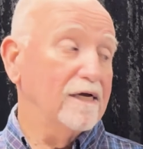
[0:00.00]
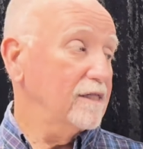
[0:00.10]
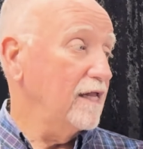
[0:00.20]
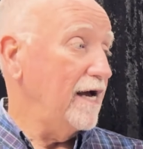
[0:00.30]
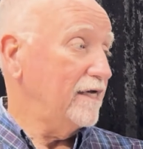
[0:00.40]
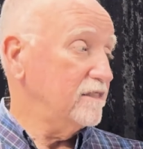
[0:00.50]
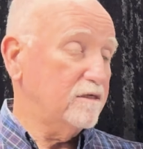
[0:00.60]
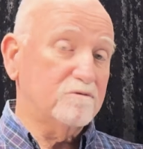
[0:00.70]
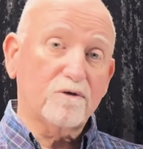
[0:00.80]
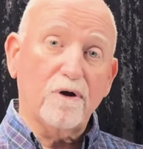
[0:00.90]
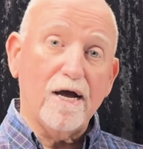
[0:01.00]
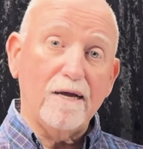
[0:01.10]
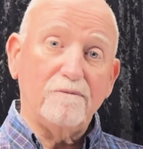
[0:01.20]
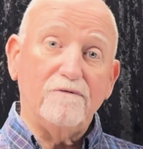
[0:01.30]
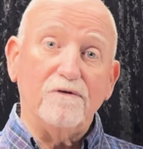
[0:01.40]
Like and
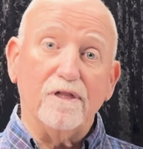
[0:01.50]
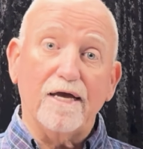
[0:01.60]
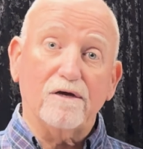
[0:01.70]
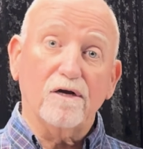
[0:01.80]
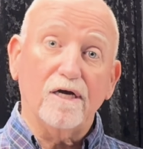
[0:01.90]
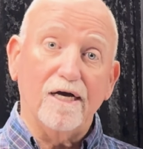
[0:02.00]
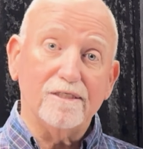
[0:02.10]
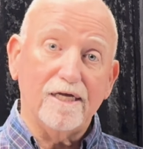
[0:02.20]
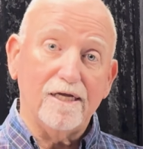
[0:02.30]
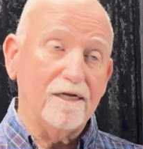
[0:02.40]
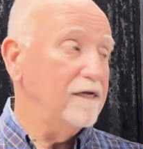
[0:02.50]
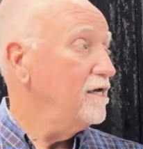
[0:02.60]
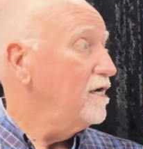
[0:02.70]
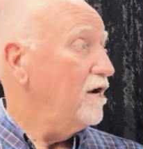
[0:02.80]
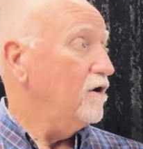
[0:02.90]
subscribe if you like our content.
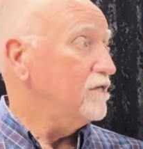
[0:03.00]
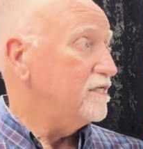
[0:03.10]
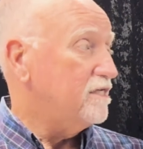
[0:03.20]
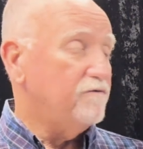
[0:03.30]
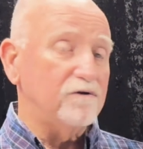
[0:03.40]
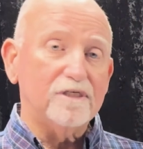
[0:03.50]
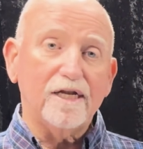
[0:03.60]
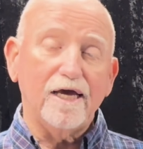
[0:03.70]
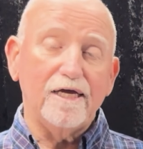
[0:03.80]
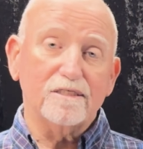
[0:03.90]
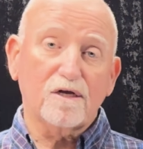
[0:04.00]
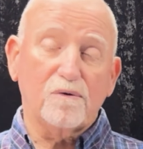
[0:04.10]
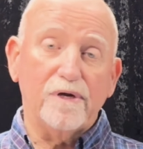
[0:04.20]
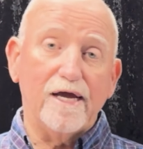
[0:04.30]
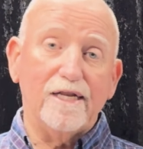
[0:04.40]
Our lesson for today is
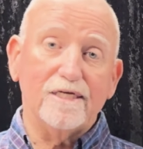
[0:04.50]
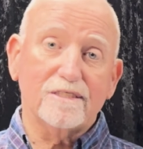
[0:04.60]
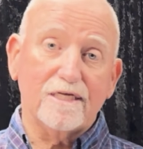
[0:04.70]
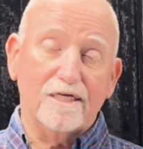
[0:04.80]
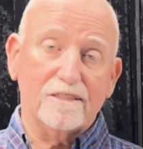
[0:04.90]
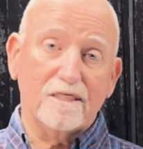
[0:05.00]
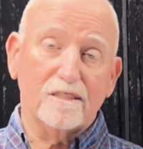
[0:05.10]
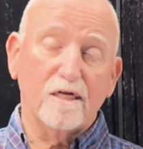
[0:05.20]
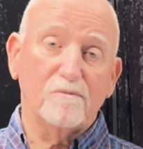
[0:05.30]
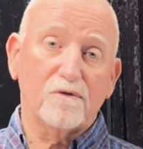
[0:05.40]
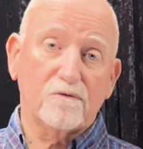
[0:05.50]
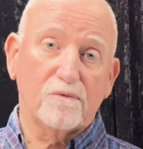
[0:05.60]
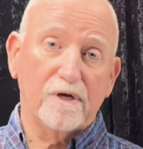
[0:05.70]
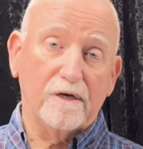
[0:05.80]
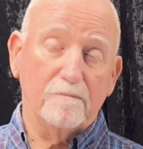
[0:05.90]
creating sentences number
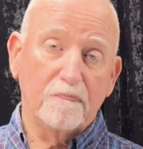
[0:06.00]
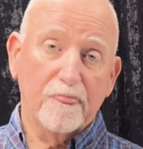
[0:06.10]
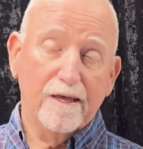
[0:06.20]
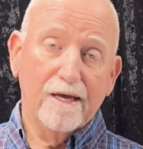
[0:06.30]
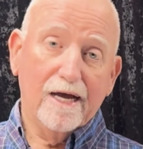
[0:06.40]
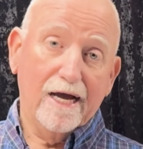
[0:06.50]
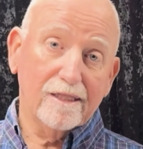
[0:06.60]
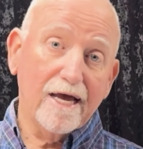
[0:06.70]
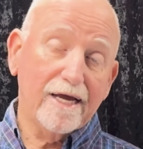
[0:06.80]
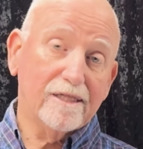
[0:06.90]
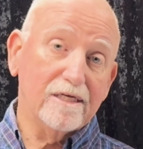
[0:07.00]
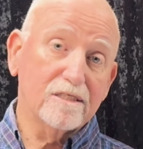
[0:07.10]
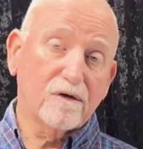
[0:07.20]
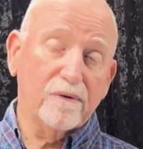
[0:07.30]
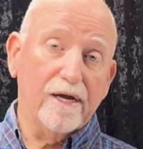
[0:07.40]
3. I like these
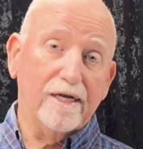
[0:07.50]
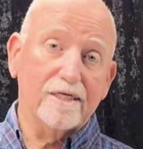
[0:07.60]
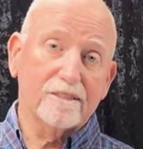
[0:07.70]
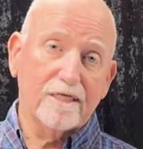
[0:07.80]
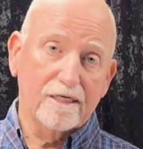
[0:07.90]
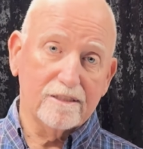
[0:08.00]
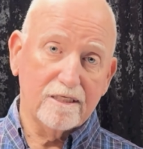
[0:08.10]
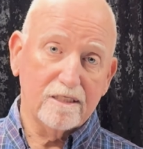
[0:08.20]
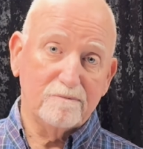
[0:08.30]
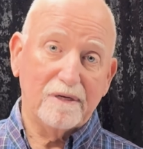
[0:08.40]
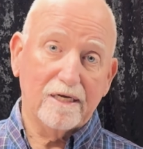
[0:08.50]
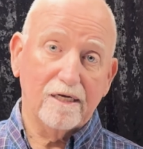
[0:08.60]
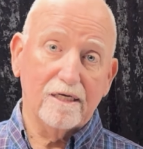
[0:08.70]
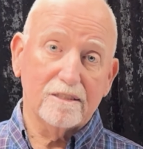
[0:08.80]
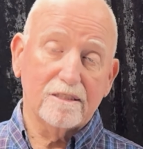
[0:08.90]
creating sentences
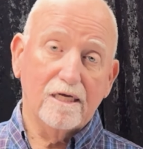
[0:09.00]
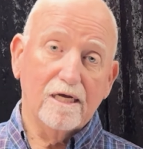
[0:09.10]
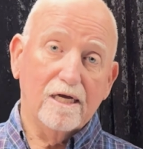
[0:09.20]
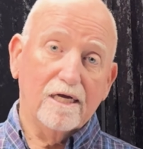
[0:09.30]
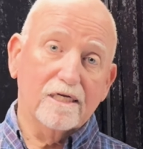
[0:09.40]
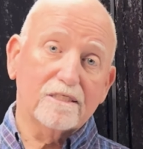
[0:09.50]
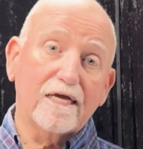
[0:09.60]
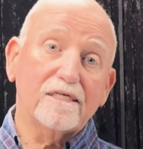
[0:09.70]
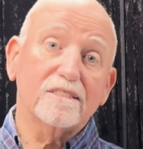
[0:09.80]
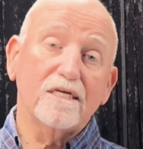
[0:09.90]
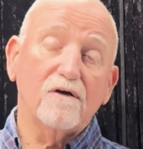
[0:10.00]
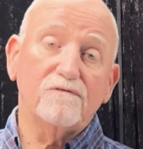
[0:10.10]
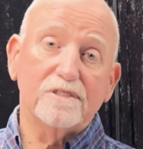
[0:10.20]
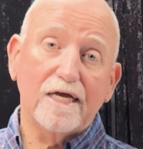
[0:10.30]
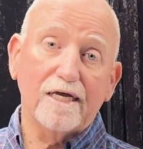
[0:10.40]
because it's like a
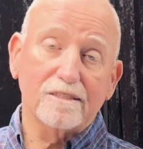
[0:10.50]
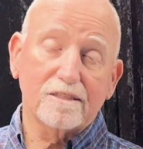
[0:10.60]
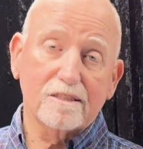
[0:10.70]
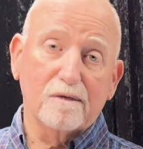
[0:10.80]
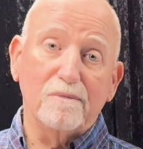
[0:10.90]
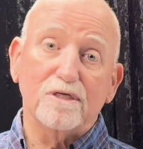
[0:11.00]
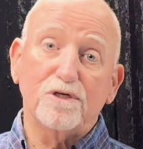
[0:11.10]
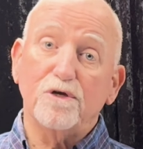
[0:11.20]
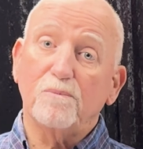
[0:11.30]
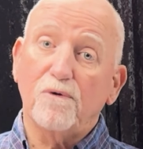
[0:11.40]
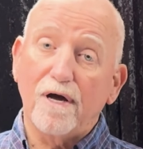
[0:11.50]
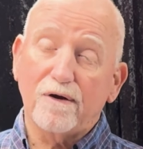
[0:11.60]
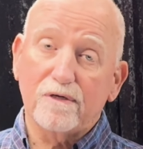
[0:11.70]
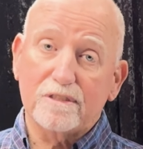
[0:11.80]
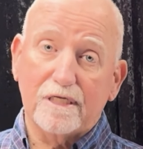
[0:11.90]
self-test to measure your
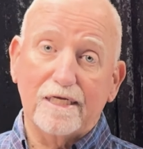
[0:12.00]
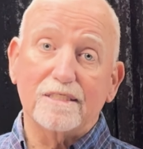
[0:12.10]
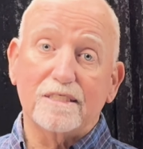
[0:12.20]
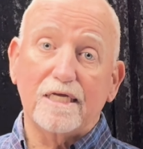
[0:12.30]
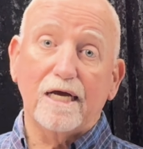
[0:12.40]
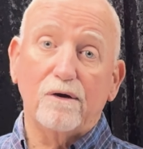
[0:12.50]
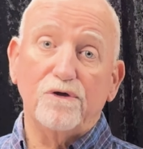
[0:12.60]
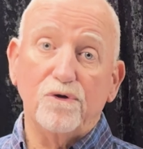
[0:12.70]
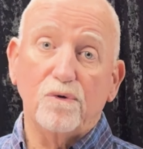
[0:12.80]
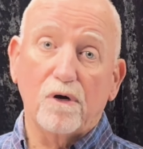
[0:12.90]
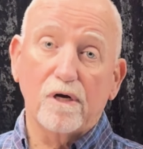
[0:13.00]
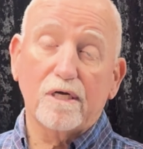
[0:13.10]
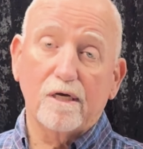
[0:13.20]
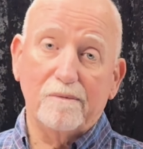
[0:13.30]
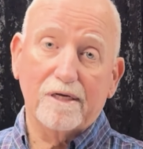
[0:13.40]
progress and see how you are
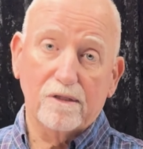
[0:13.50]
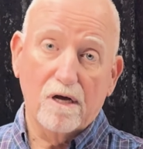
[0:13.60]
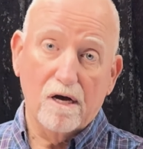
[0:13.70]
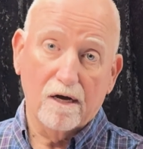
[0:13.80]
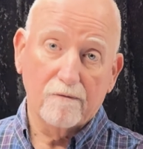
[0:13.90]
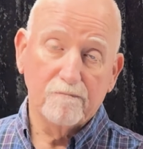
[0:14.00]
coming along.